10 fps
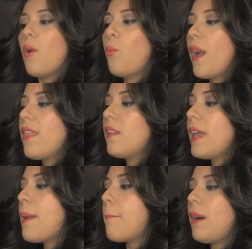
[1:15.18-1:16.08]

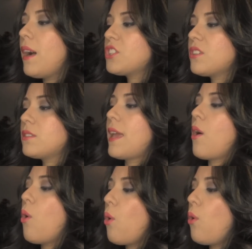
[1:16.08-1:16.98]
when it punctures a
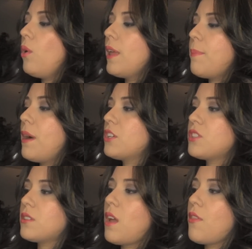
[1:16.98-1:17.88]
hole, it
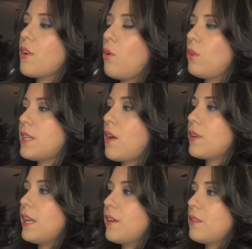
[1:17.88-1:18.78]
punctures another hole
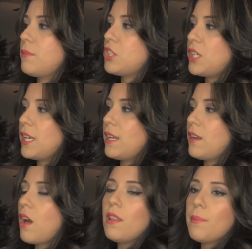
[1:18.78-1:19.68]
down here in the machine,
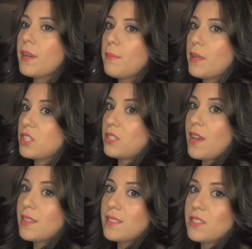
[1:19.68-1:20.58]
and all it pretty much
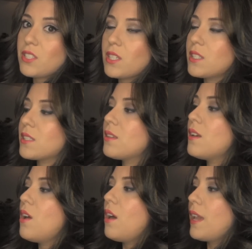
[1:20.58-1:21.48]
does is just,
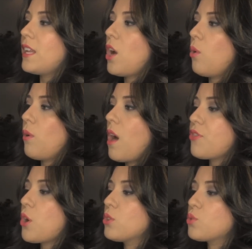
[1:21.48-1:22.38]
you
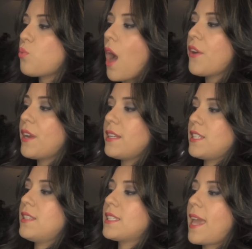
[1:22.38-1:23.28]
know, throws water
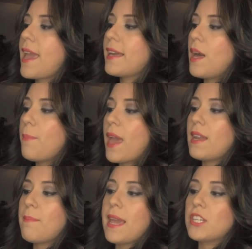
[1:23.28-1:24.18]
into this K-Cup
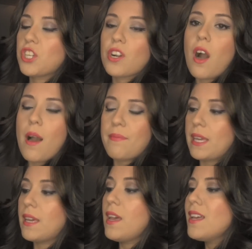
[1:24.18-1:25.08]
and it makes your coffee.